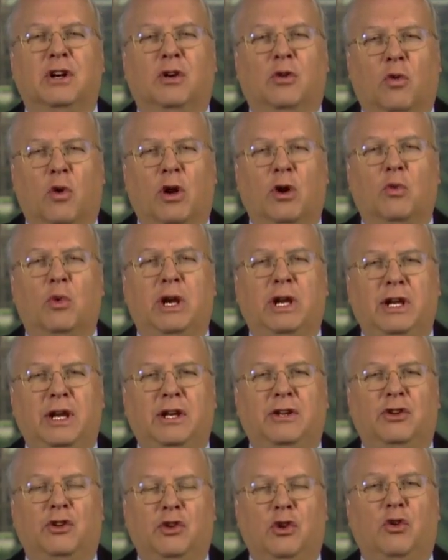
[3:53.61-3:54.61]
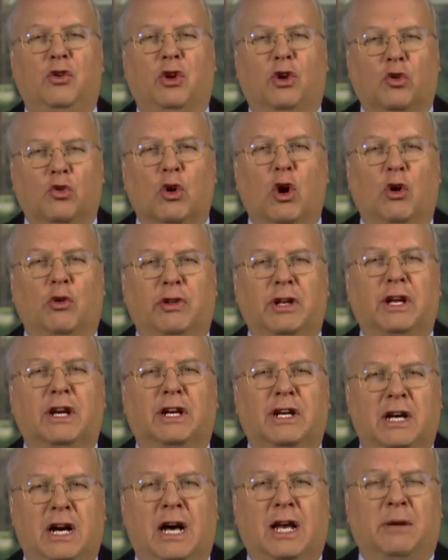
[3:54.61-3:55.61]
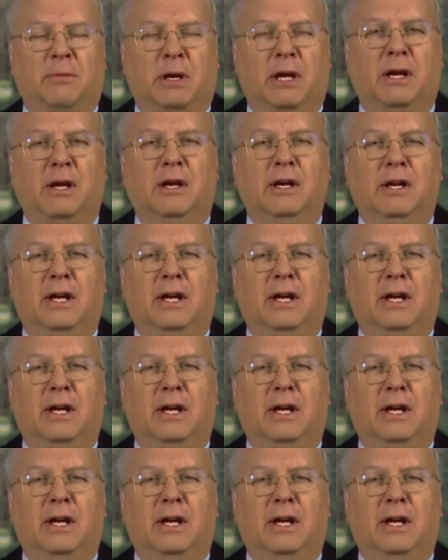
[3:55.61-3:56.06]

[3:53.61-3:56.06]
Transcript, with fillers: what do we need to do to grow the economy?